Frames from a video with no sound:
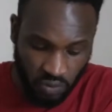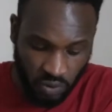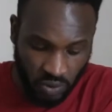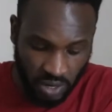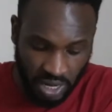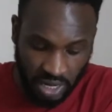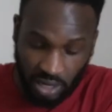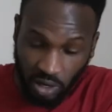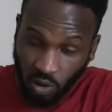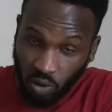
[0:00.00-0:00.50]
You
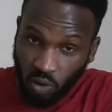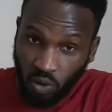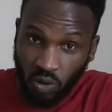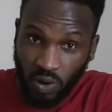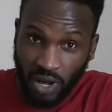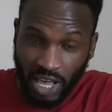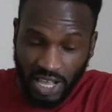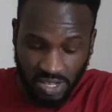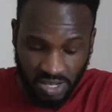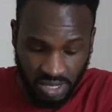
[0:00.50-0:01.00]
can
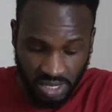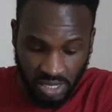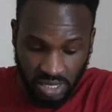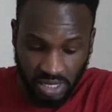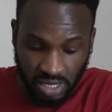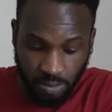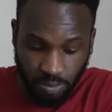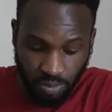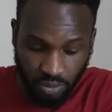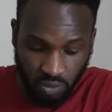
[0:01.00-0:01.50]
go and see
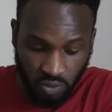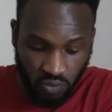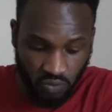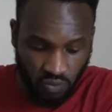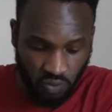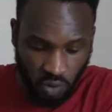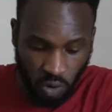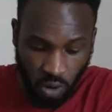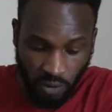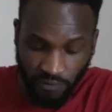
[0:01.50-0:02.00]
the proof
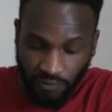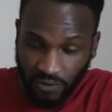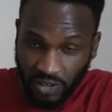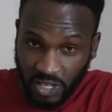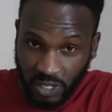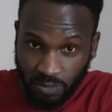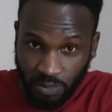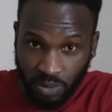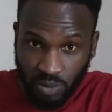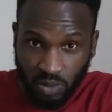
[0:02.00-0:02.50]
on
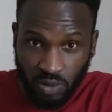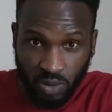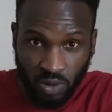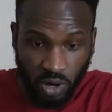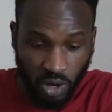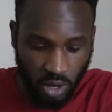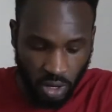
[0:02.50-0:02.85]
Facebook,